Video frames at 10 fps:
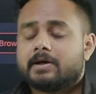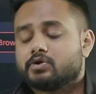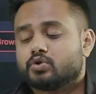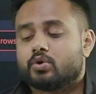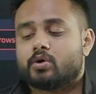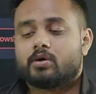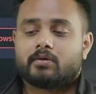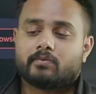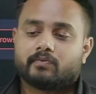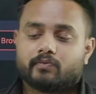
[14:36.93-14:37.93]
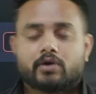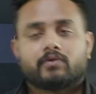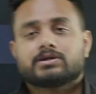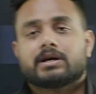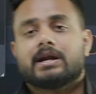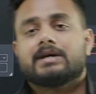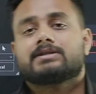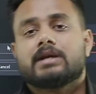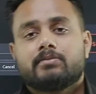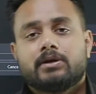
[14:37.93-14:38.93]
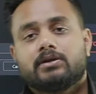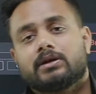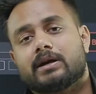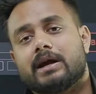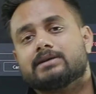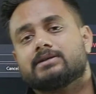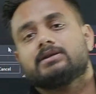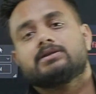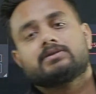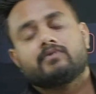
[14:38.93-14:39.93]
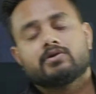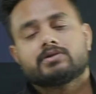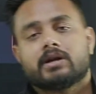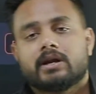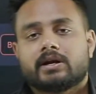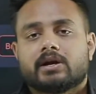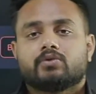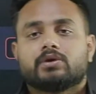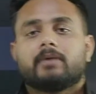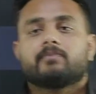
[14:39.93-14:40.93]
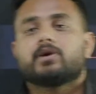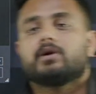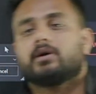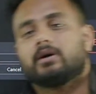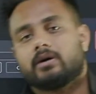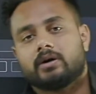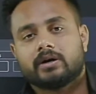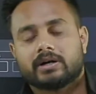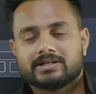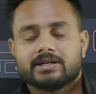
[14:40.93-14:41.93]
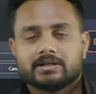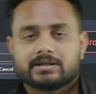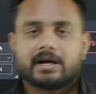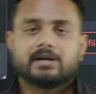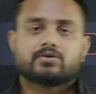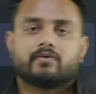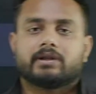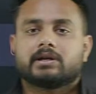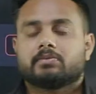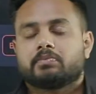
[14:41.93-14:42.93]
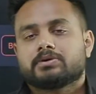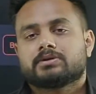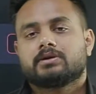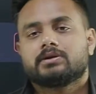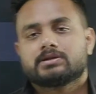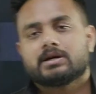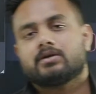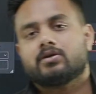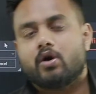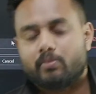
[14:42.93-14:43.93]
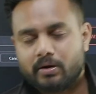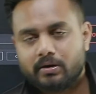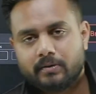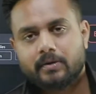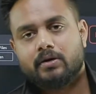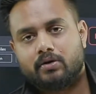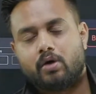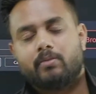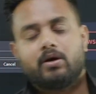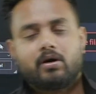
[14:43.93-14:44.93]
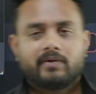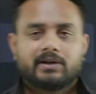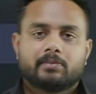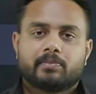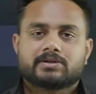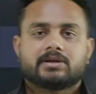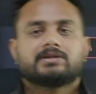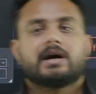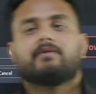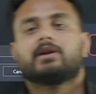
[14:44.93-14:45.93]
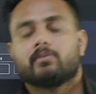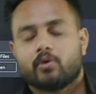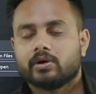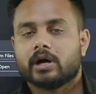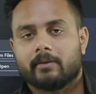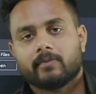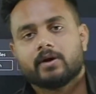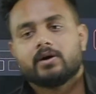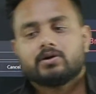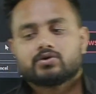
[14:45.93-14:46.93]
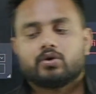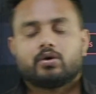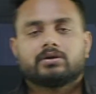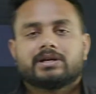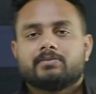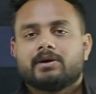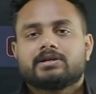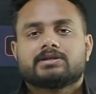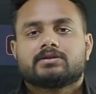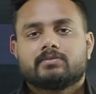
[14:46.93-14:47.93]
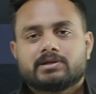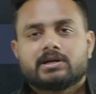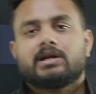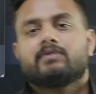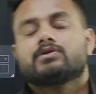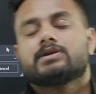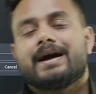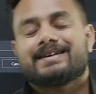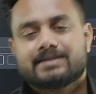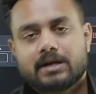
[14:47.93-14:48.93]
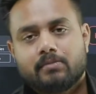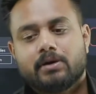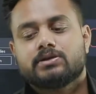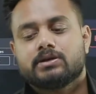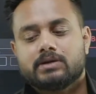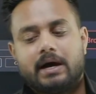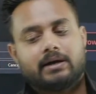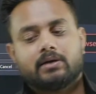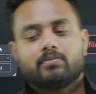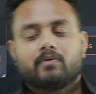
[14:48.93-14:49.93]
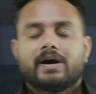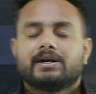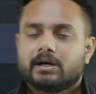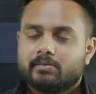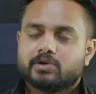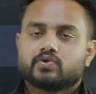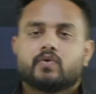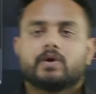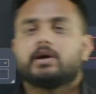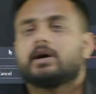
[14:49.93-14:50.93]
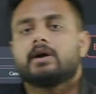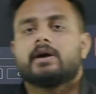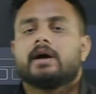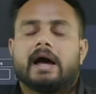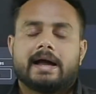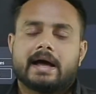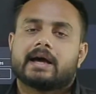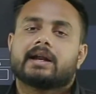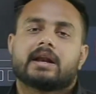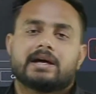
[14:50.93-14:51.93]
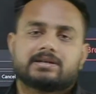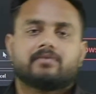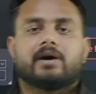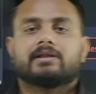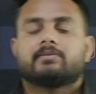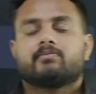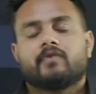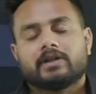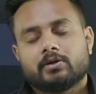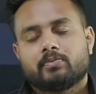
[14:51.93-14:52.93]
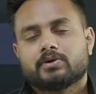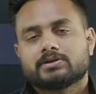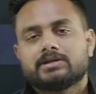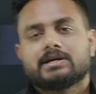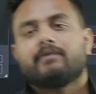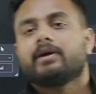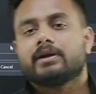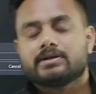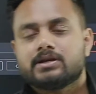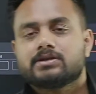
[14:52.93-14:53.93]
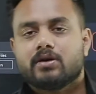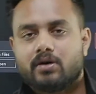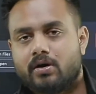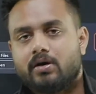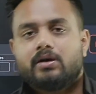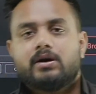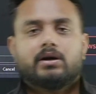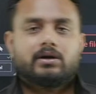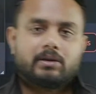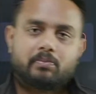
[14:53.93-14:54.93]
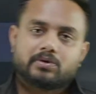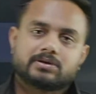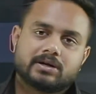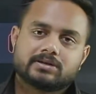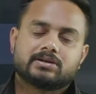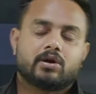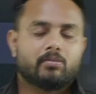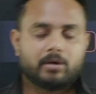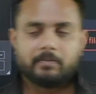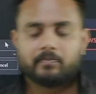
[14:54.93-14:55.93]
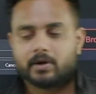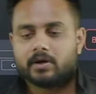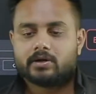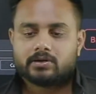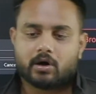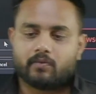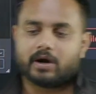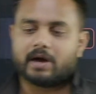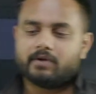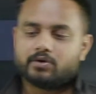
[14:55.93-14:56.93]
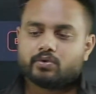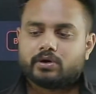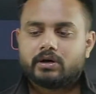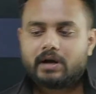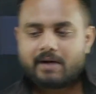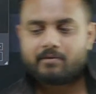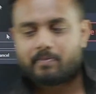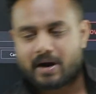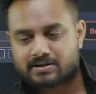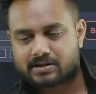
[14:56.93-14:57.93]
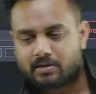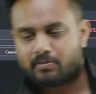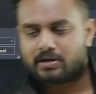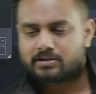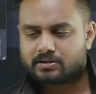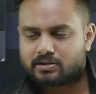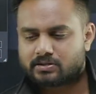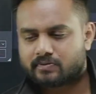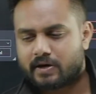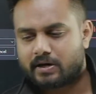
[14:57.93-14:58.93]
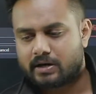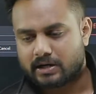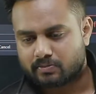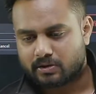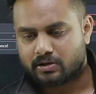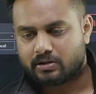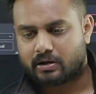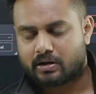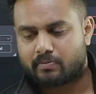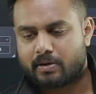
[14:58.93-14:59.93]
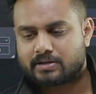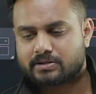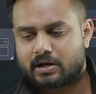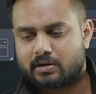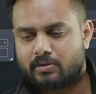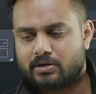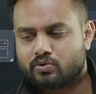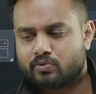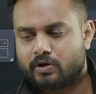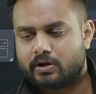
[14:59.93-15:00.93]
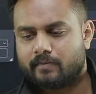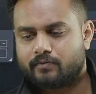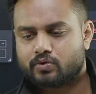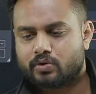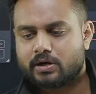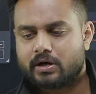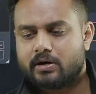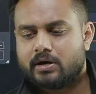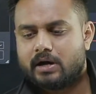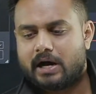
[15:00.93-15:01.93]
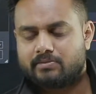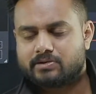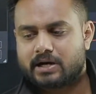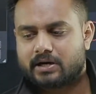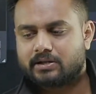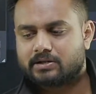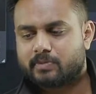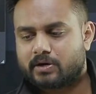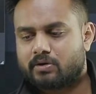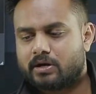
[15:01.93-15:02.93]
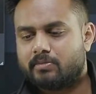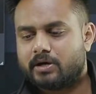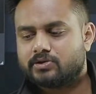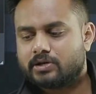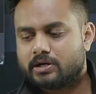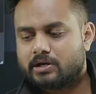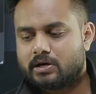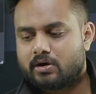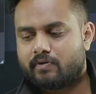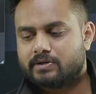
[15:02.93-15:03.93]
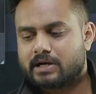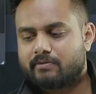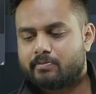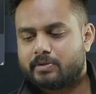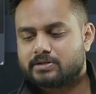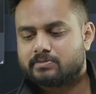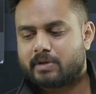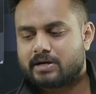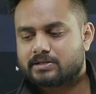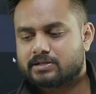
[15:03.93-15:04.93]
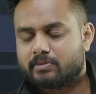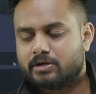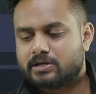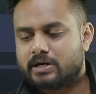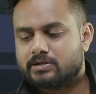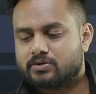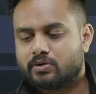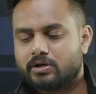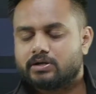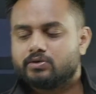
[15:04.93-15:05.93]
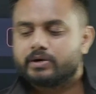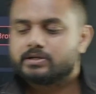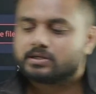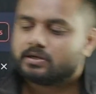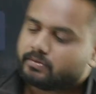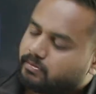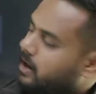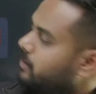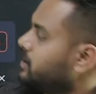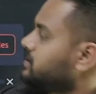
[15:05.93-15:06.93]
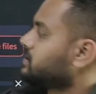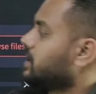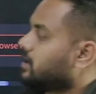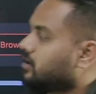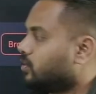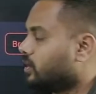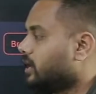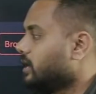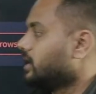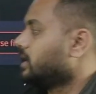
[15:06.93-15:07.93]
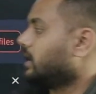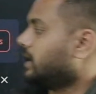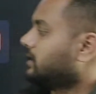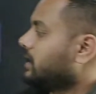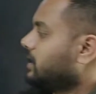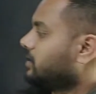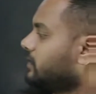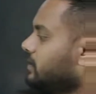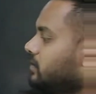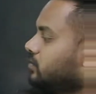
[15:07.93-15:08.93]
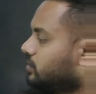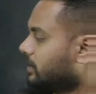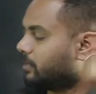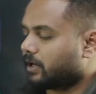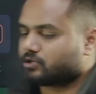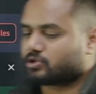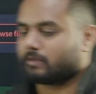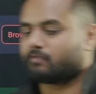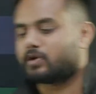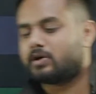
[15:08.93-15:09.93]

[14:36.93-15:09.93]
So what was the class, tell me? The classes was related to the disease, right? So whether the person is a normal or whether the person is having pneumonia. So the images basically, it was the x-ray images. I can provide the image over here, and I can classify that whether the person is having disease or the person is normal. Now what I will do here, I will pass the image. Just wait, let me pass the image here. So here I'm selecting this particular image. Now once I will pass this image guys, so here you can see my image is getting loaded, and then it will do the prediction.